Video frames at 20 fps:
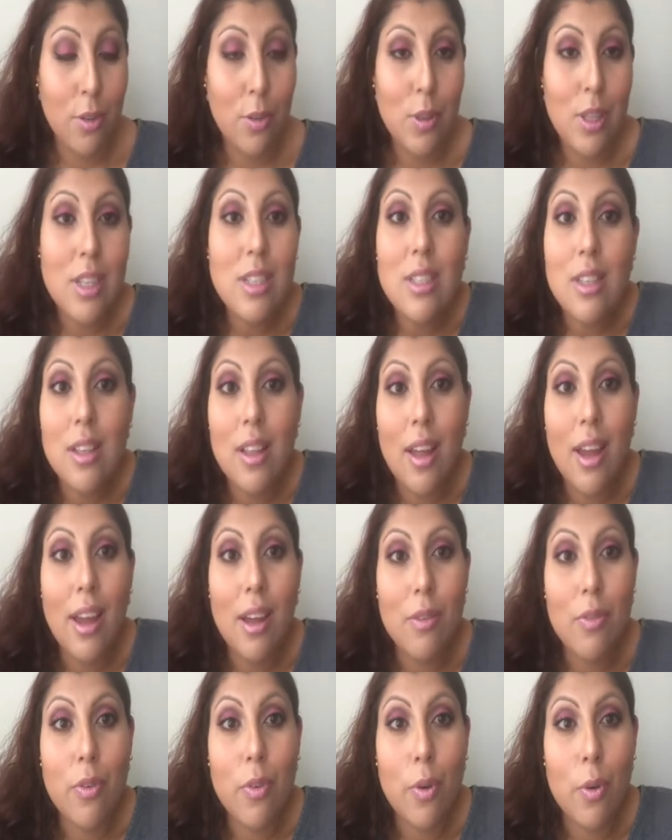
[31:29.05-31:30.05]
who doesn't
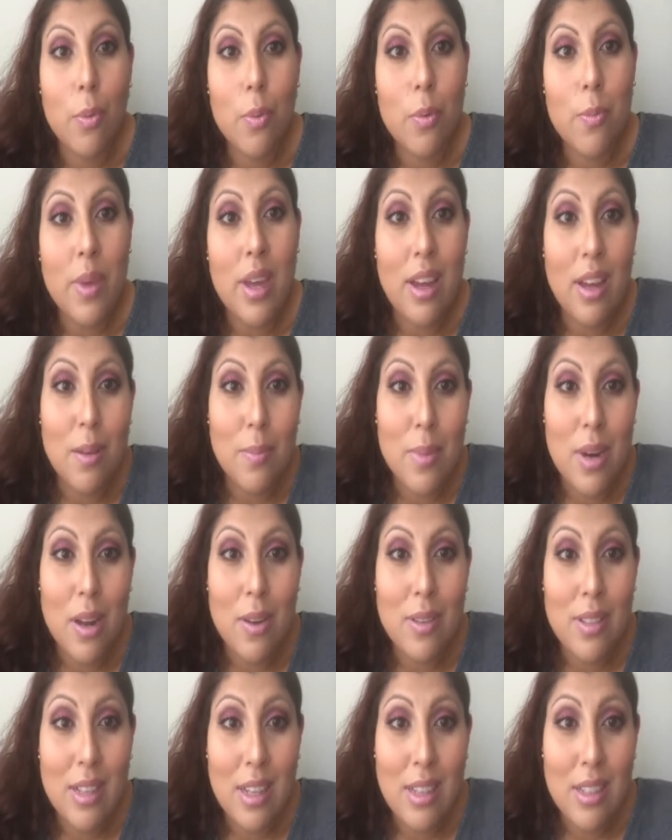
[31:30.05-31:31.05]
like affordable makeup
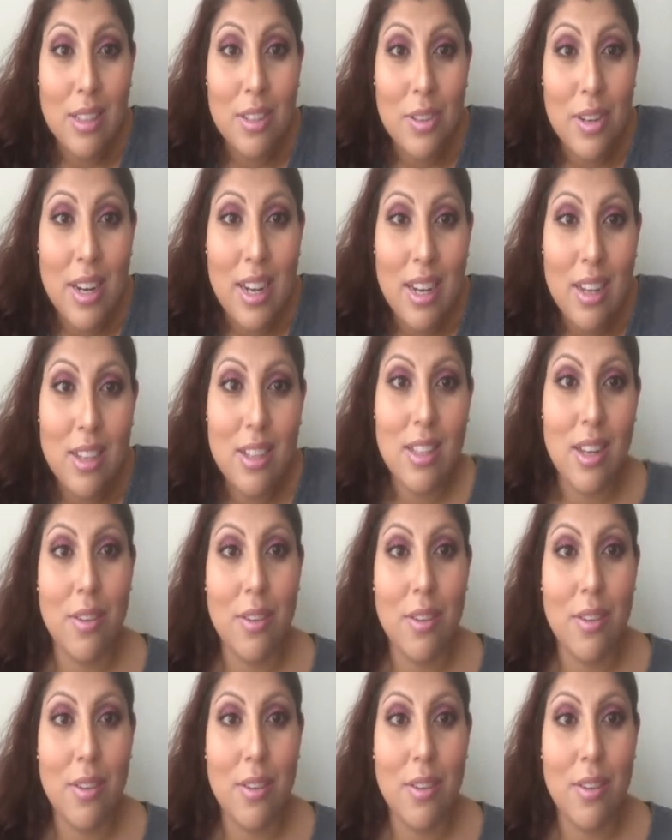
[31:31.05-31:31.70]
nowadays, right?